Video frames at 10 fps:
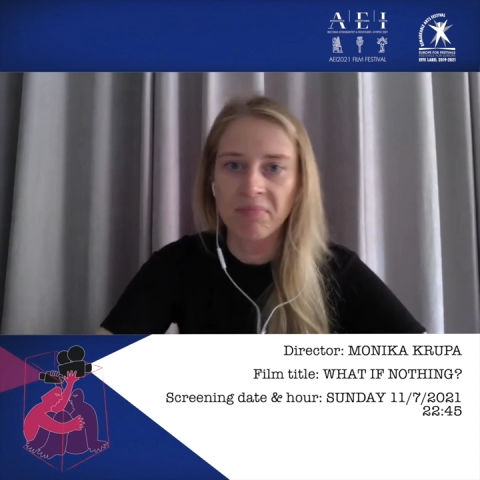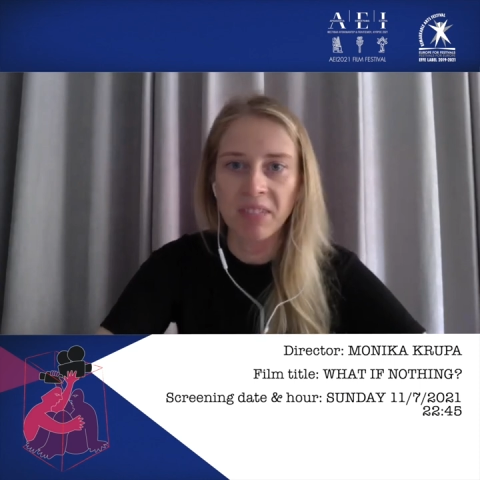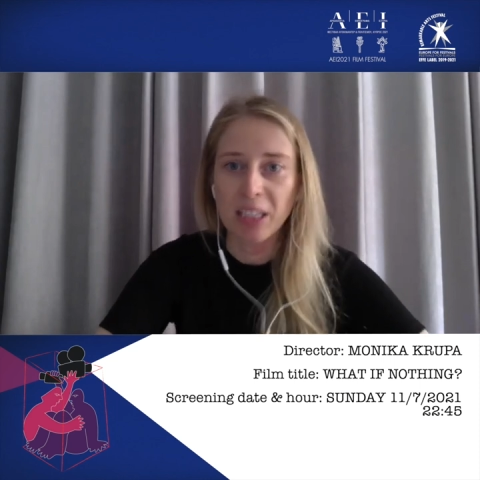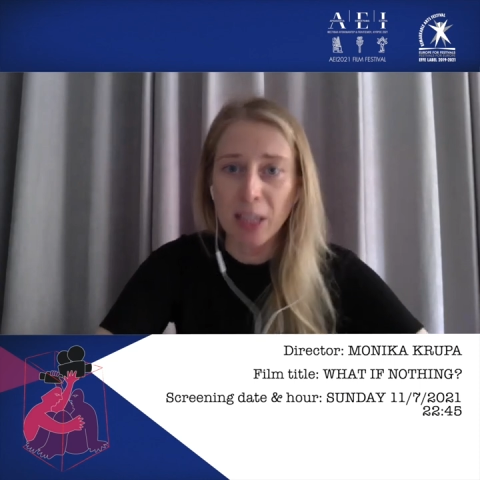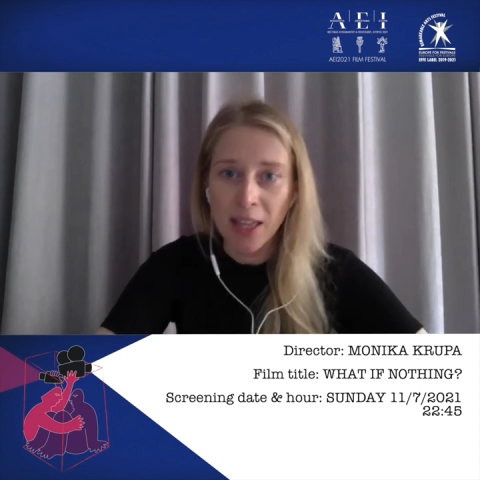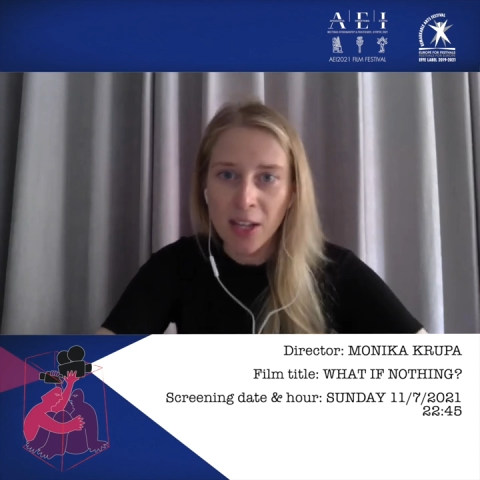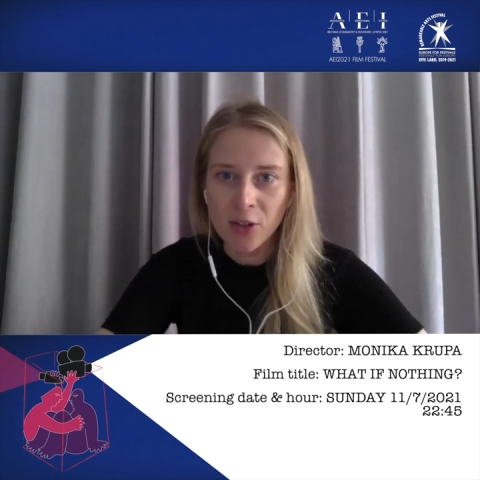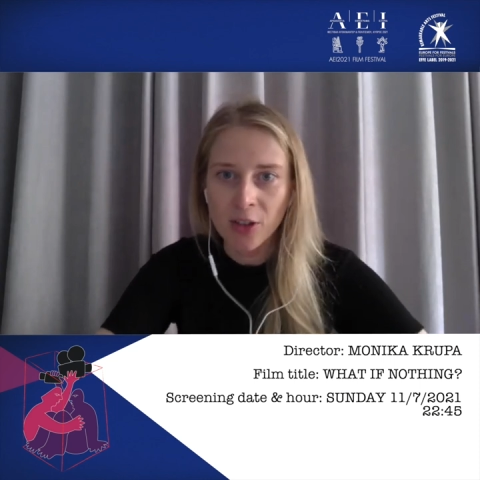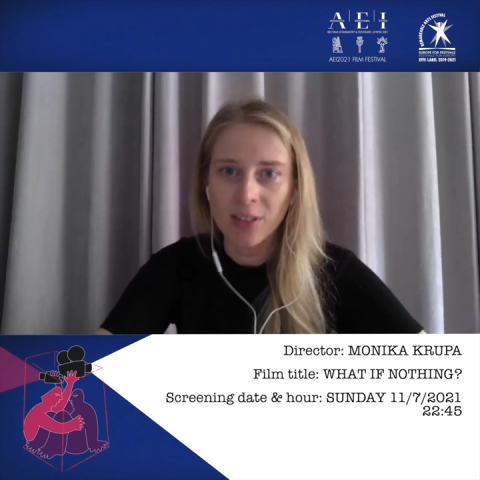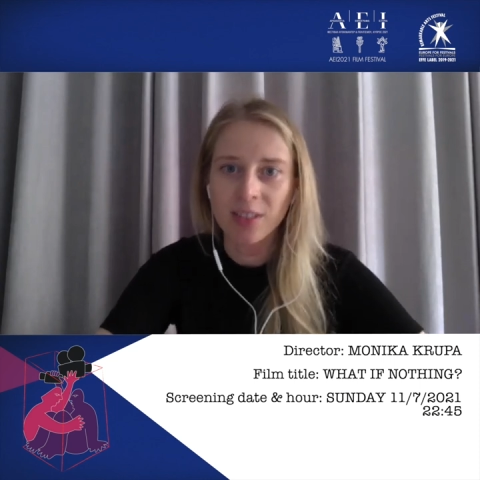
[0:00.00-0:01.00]
Indiana
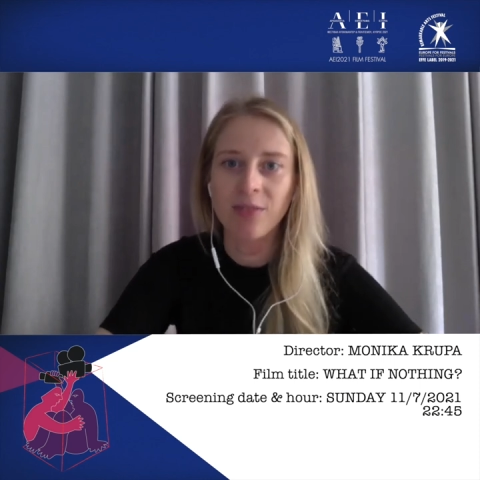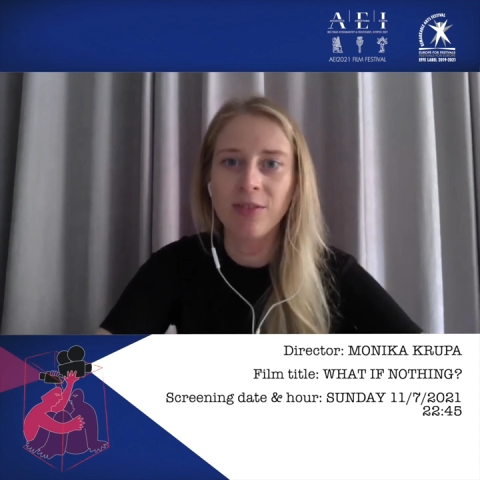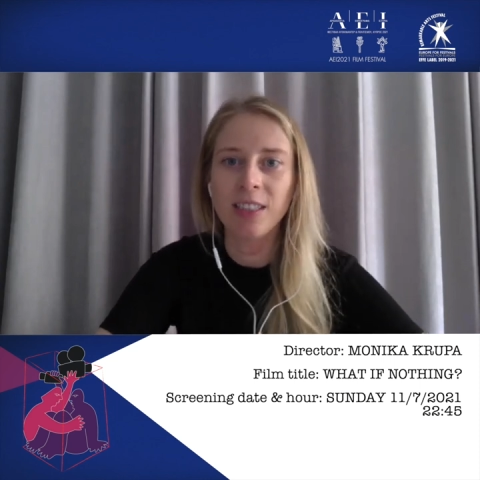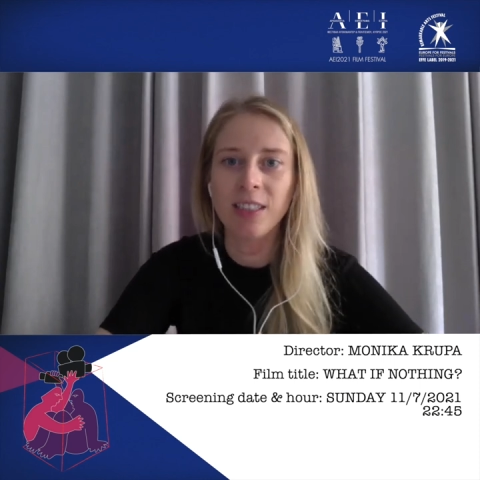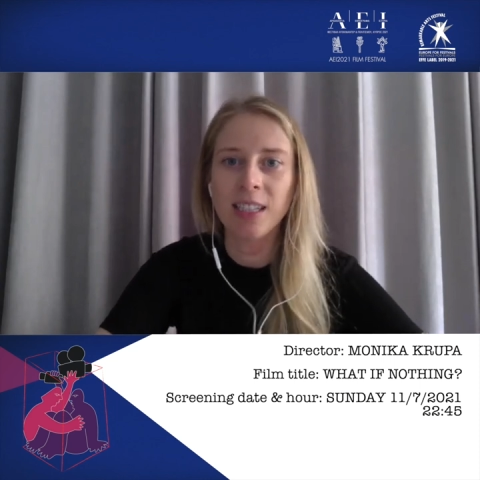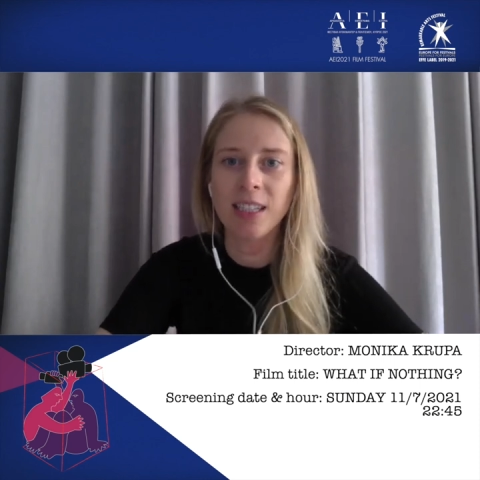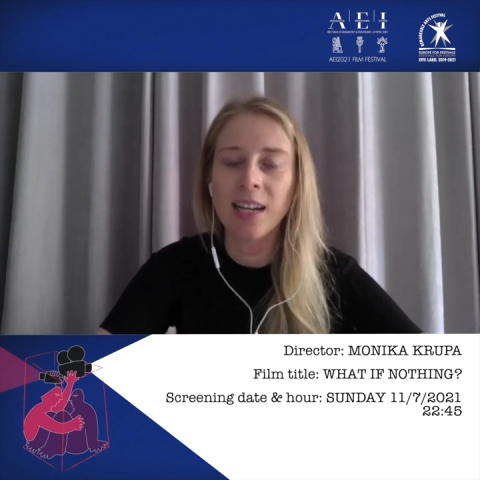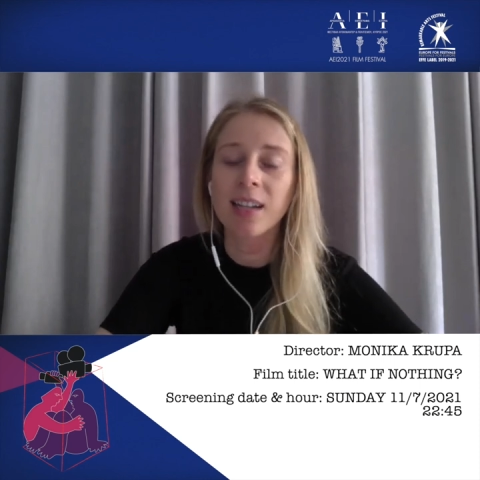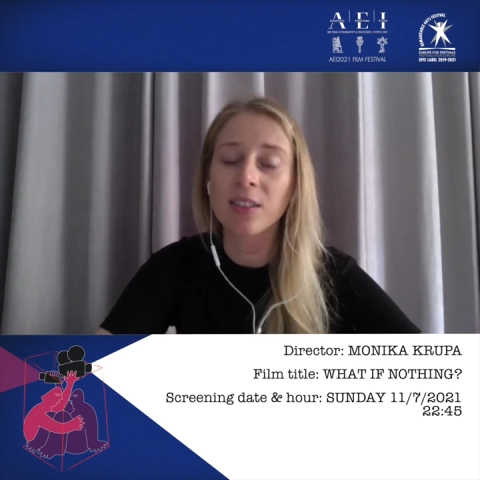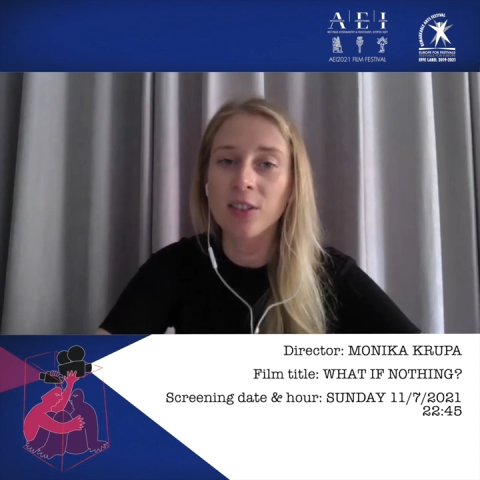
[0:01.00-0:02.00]
Jones, visit
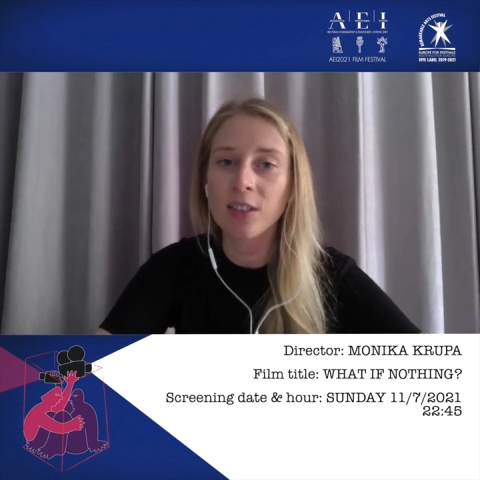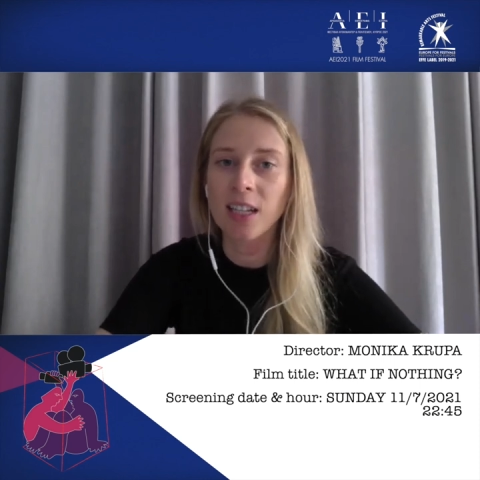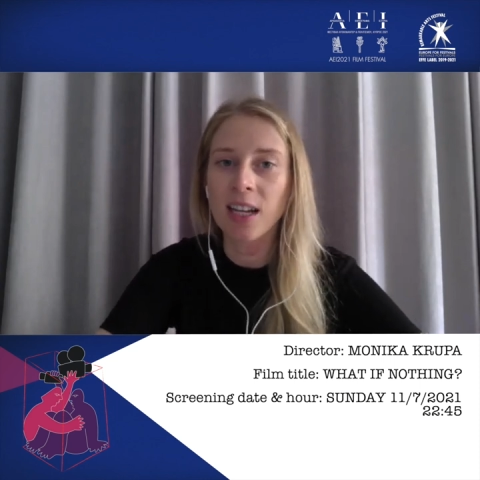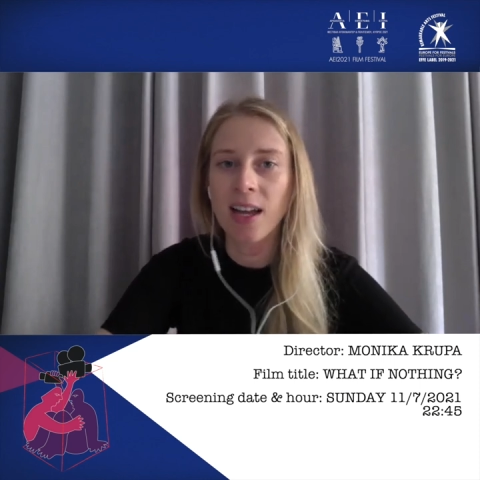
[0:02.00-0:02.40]
exotic